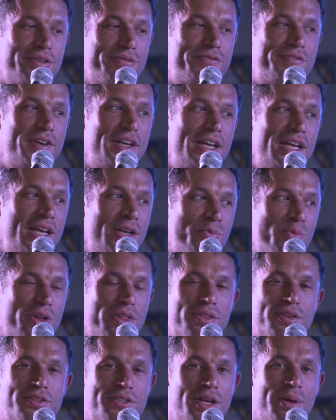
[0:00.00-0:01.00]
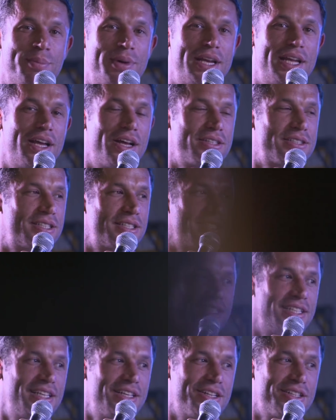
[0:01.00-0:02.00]
to fit in with somebody else's
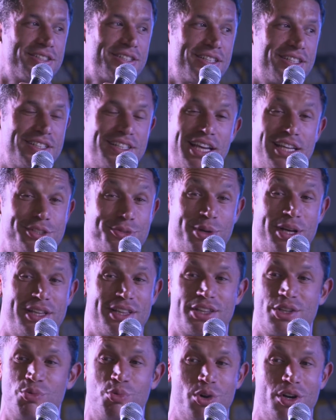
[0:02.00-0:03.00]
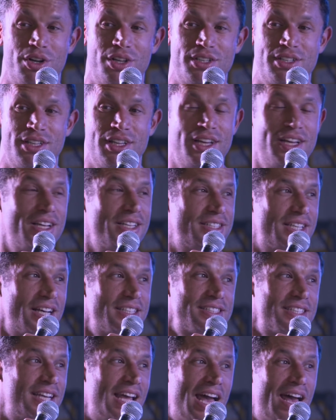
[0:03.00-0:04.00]
ideals. And guess what? The world
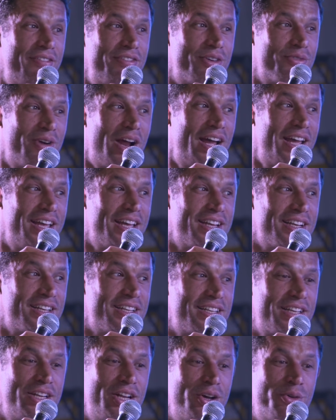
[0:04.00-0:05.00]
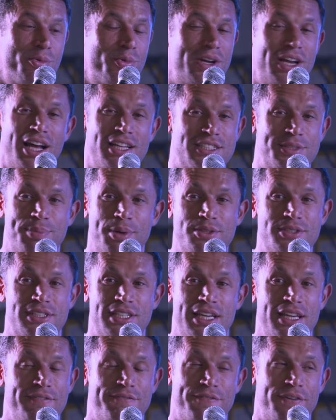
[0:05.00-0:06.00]
doesn't have it right. You know, we're not supposed
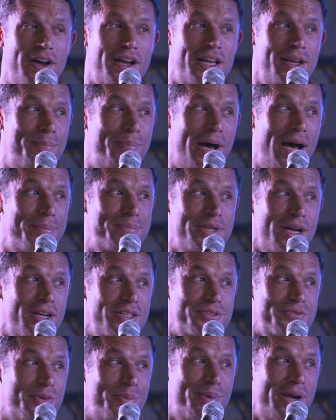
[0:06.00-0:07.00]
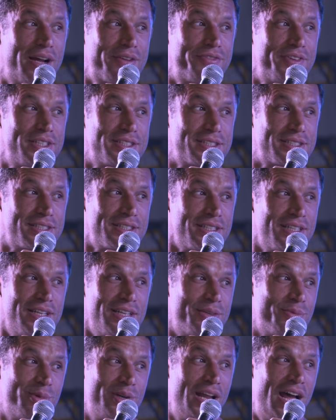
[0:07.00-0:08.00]
to eat fucking Pop Tarts for breakfast.
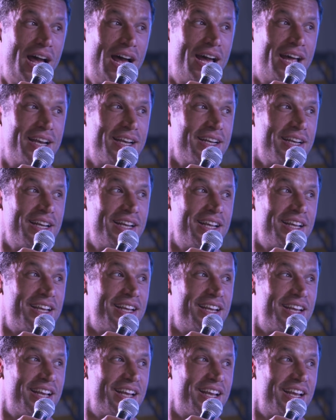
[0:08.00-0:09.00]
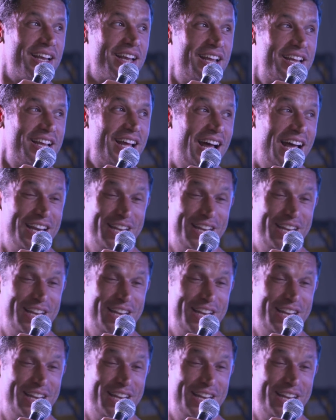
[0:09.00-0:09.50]
We're not. I did that every day.